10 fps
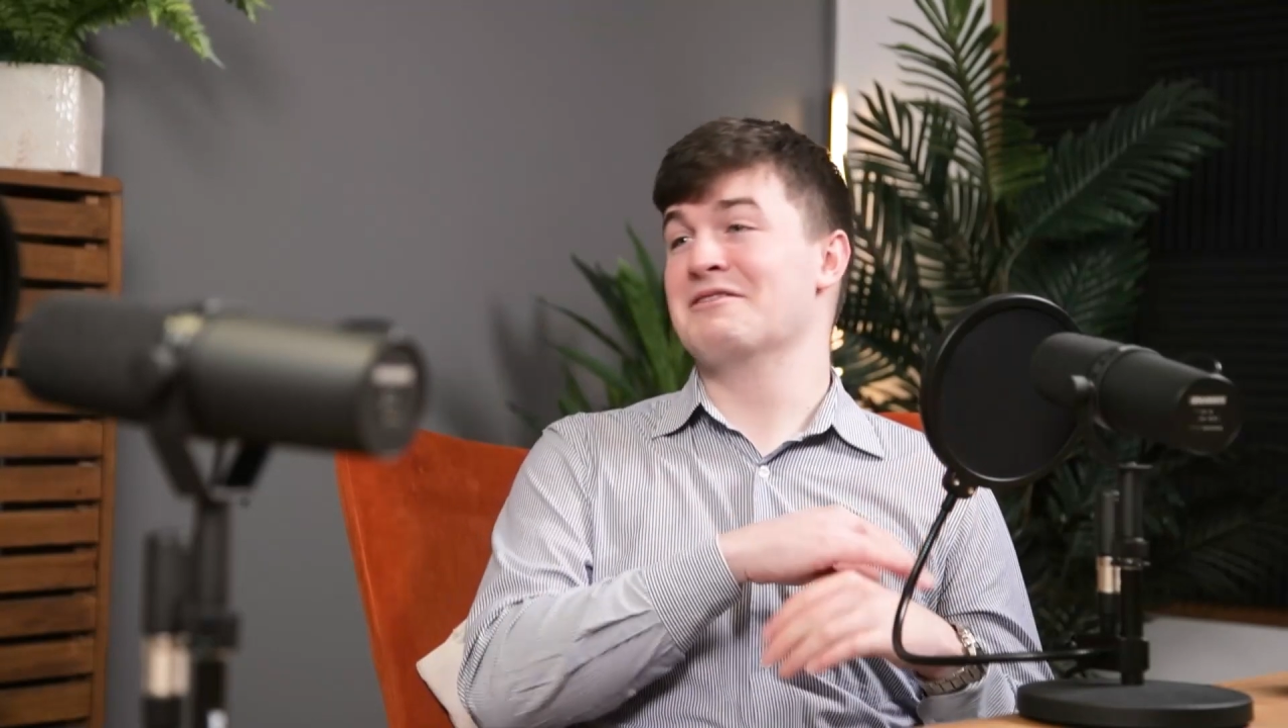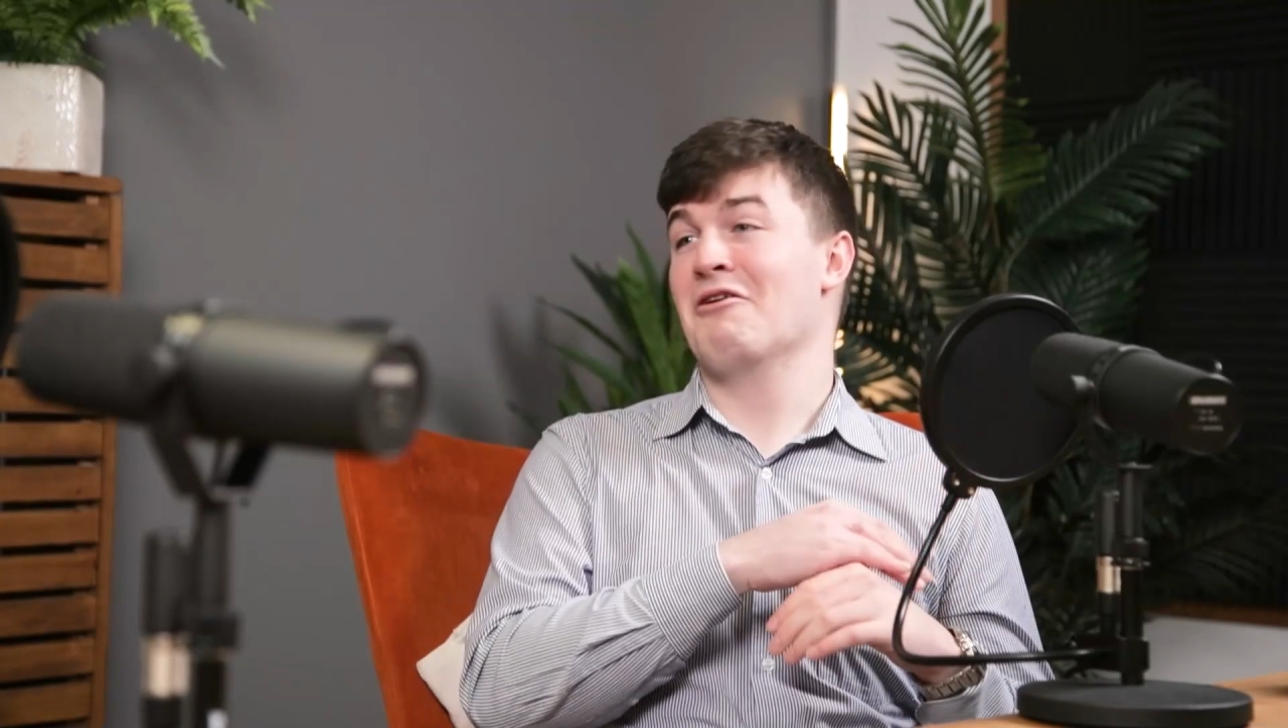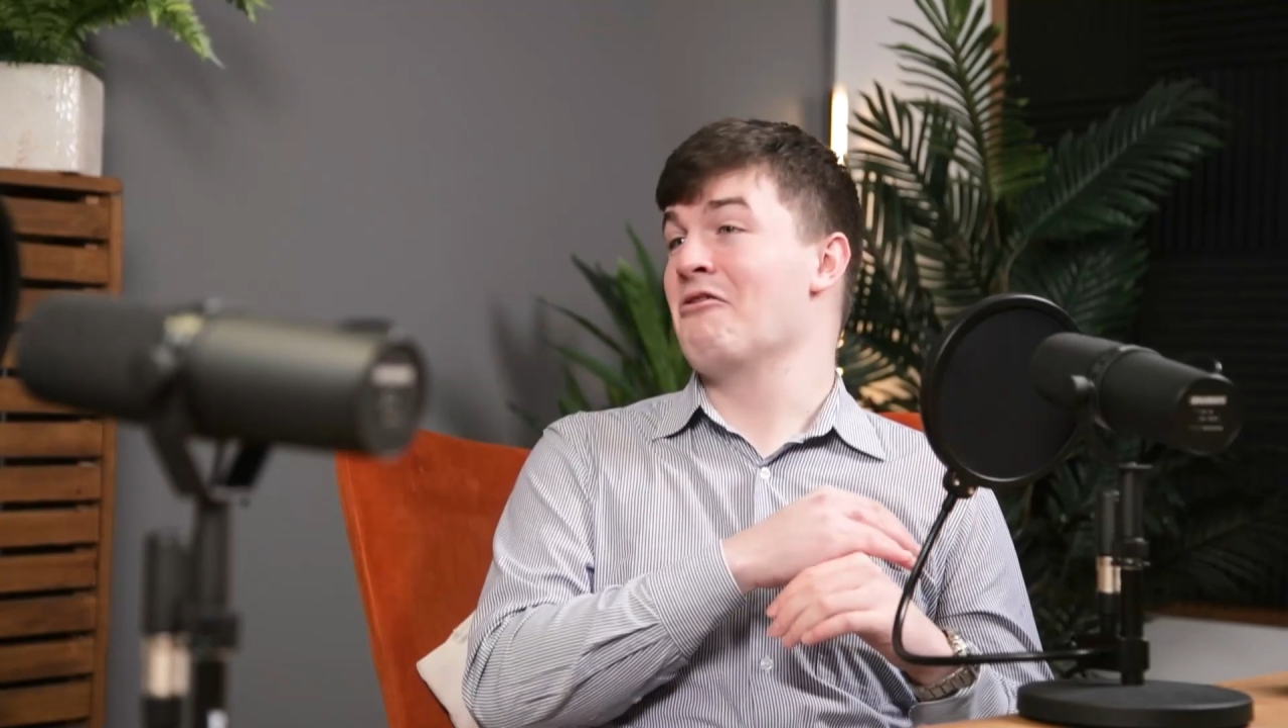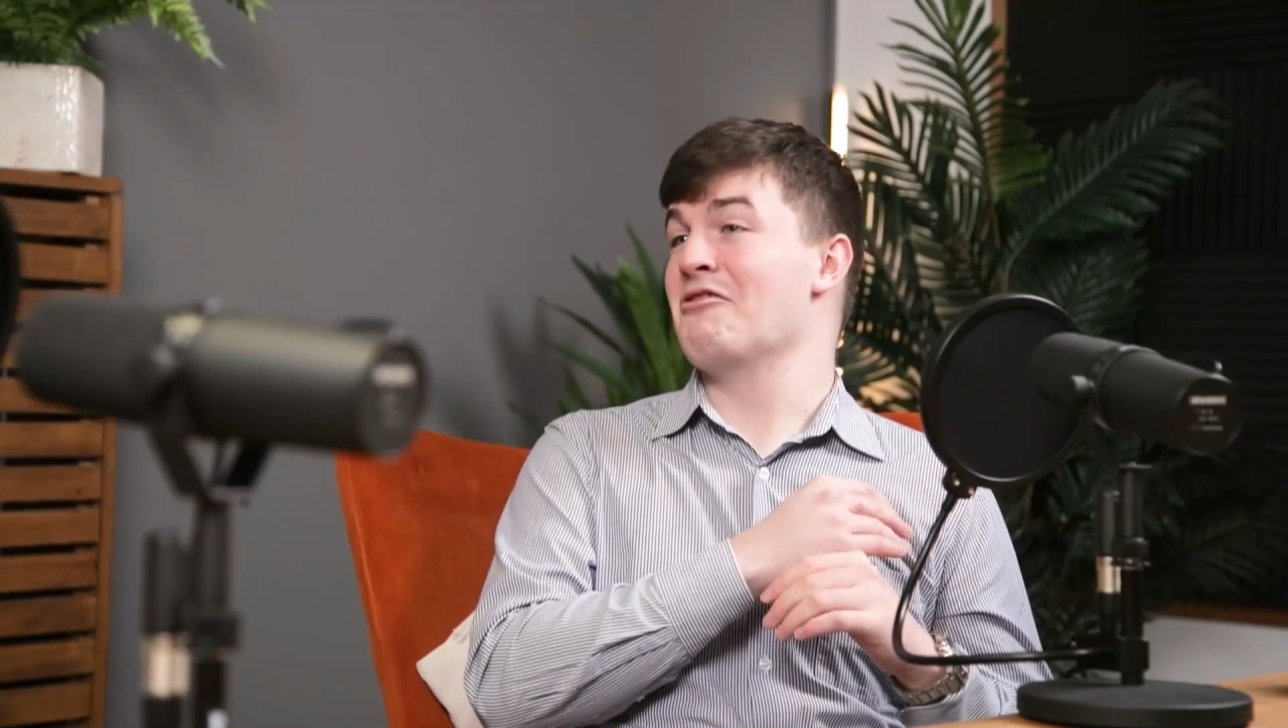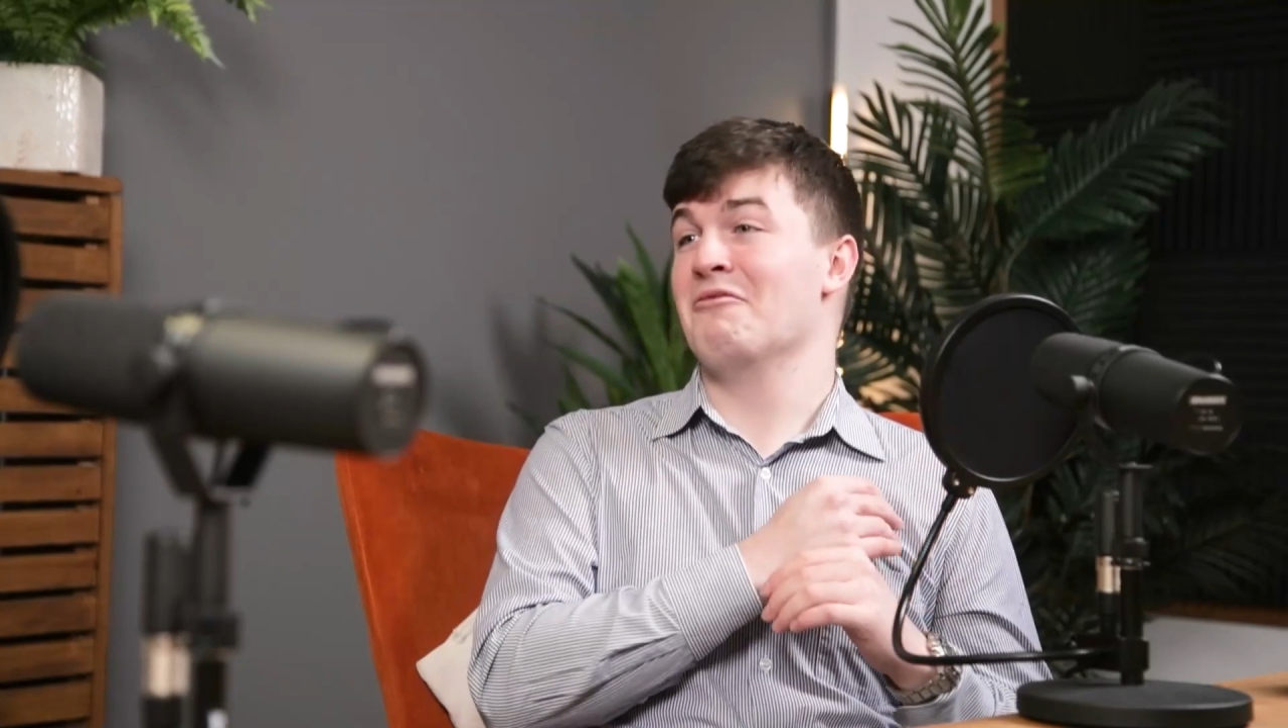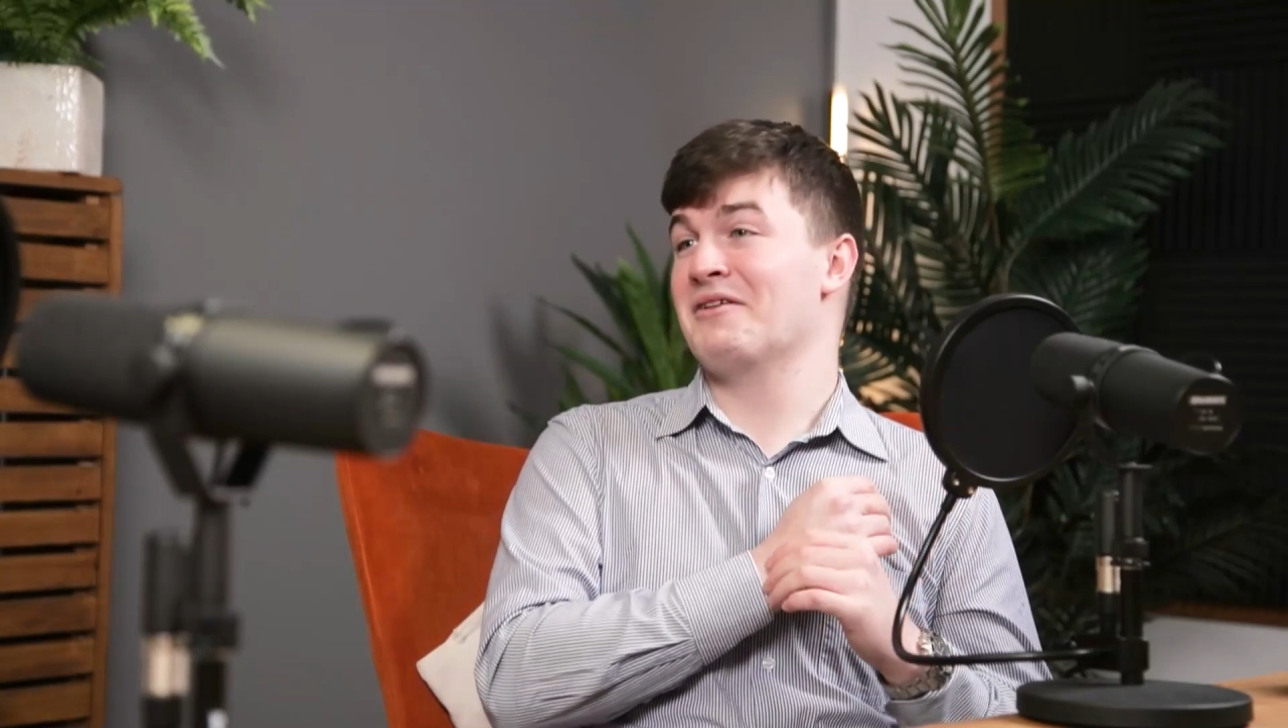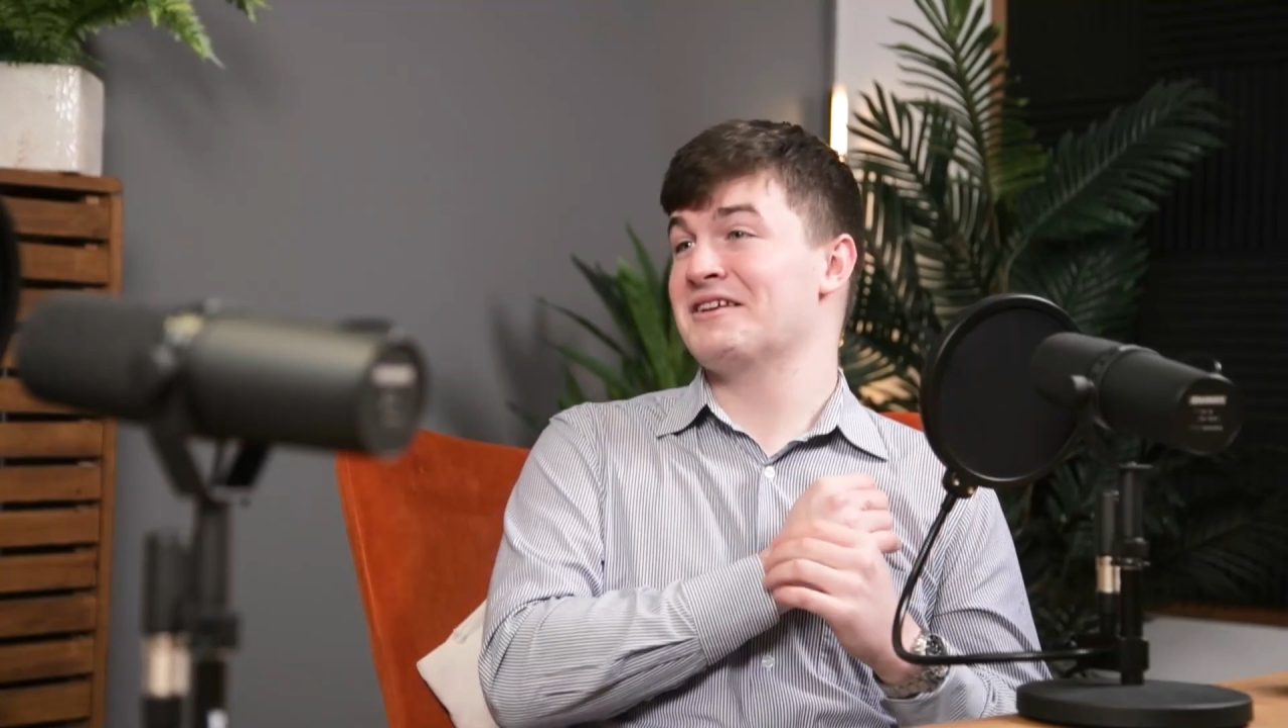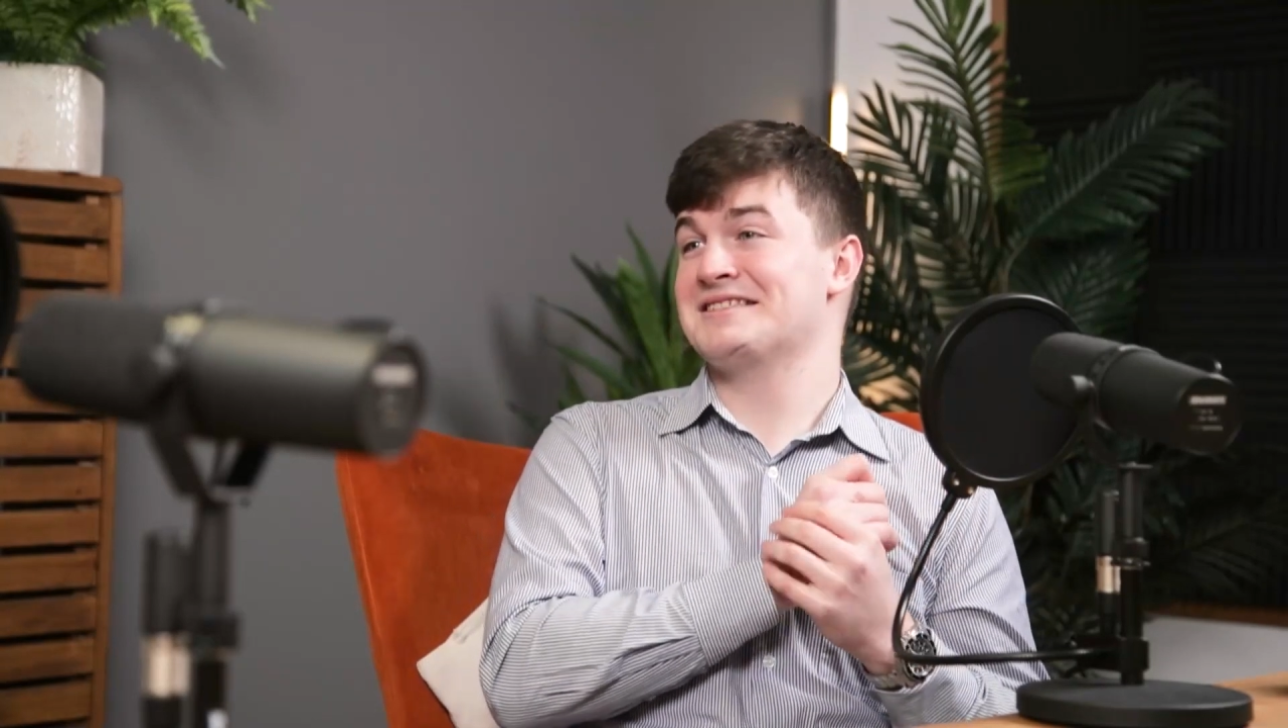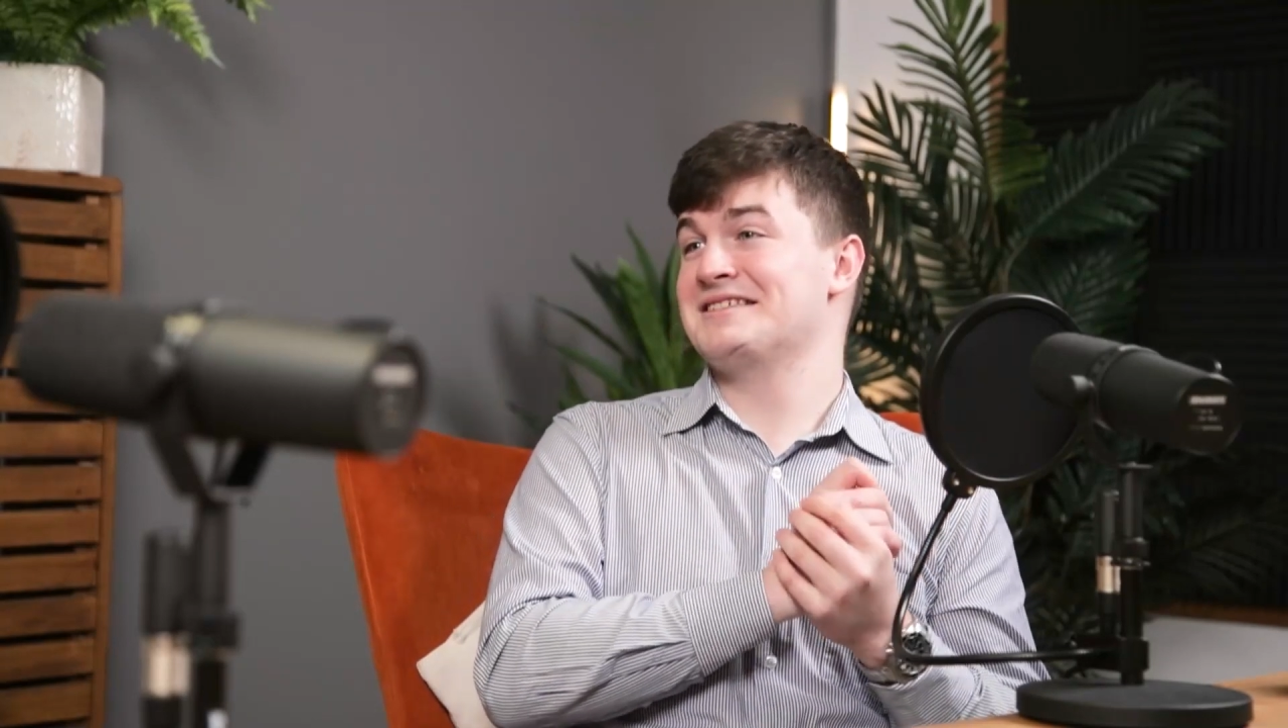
long gone by the